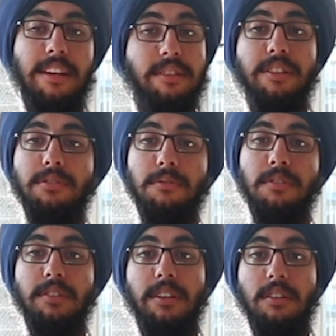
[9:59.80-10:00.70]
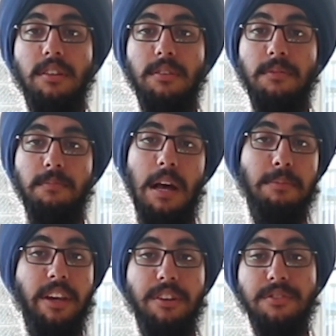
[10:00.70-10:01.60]
uh, SAT scores and uh,
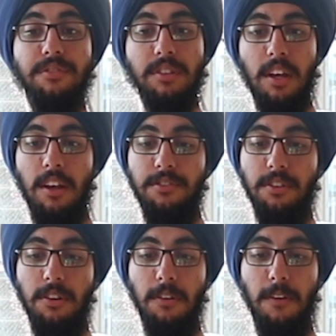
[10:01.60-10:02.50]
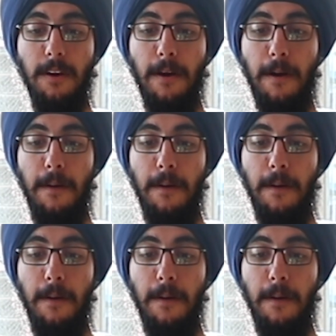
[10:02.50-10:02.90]
applications. Same so, uh,